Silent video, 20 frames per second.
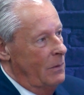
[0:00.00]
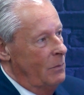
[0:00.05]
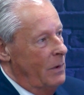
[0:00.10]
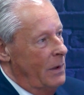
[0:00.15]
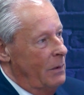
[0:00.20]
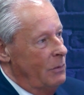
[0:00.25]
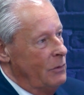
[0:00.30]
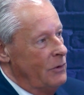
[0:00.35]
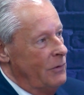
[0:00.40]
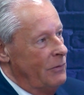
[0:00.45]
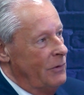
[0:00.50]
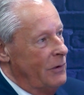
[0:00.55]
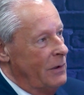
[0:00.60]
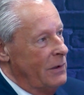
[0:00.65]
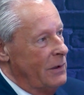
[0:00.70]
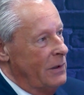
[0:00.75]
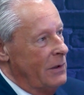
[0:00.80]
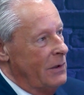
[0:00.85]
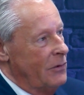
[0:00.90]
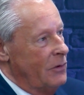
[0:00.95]
And where would you
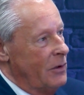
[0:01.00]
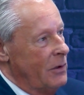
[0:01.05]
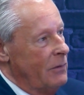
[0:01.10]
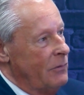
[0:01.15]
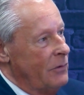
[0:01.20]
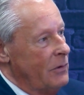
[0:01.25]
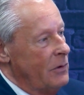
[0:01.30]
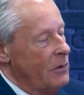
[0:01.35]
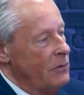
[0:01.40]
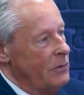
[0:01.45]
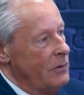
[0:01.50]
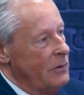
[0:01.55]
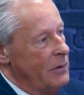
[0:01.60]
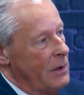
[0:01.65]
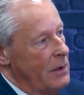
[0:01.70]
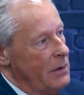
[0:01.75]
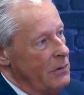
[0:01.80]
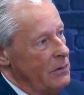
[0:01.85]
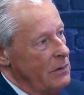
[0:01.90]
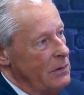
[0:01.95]
find a nice home for
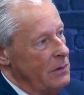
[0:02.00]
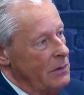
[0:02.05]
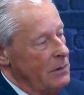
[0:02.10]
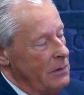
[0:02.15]
100,000?